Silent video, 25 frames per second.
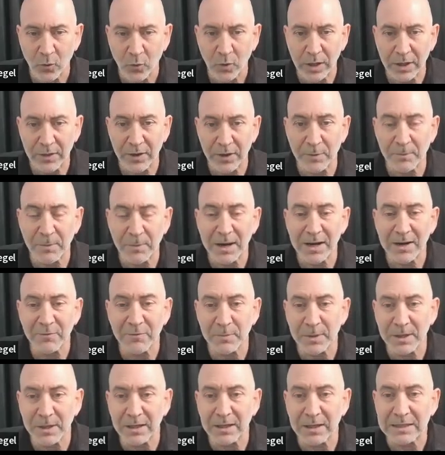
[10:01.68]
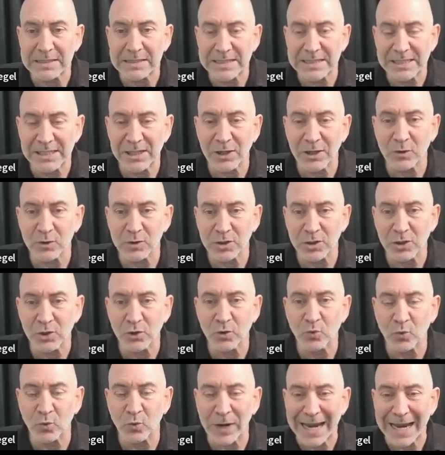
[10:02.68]
There might have been
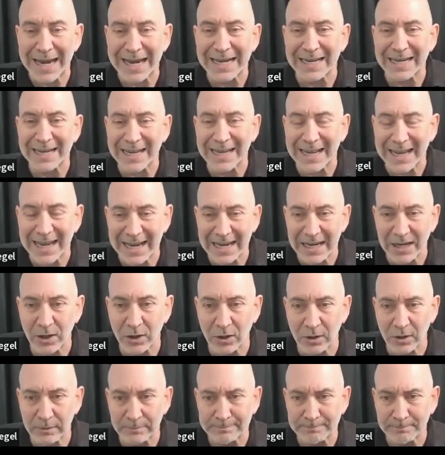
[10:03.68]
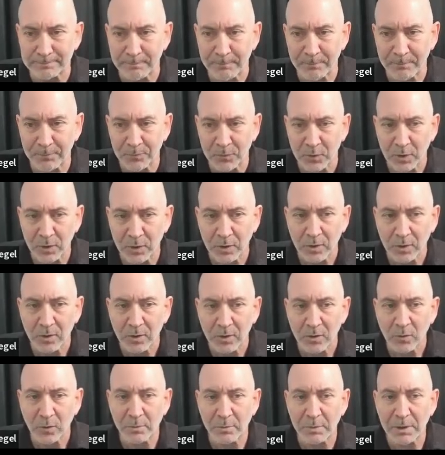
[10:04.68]
CO2 rain and hail.
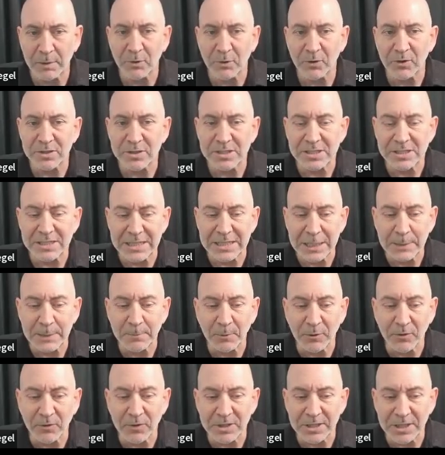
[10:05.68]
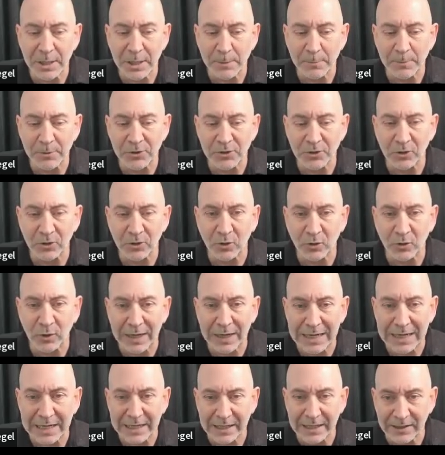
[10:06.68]
Remember, the steeper the temperature
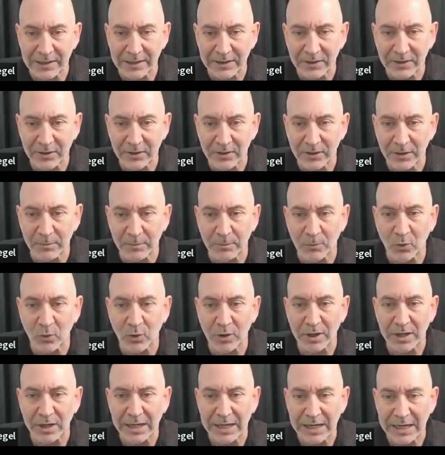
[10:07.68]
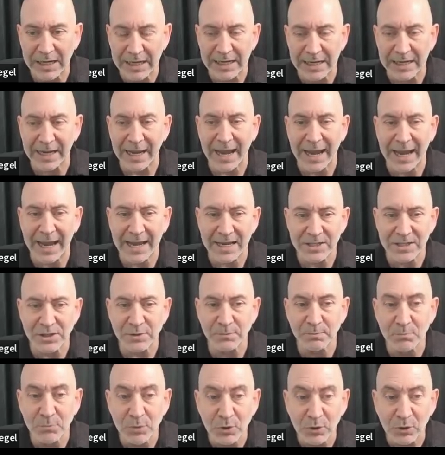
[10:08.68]
gradient, the more heat has to
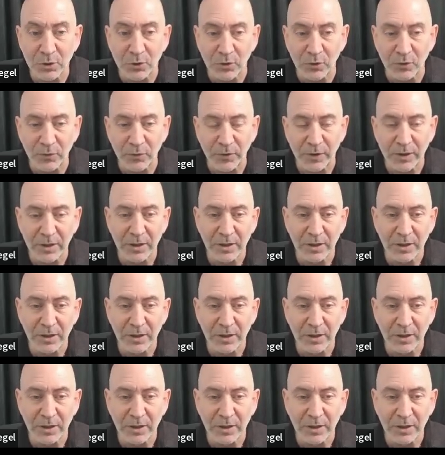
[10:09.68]
move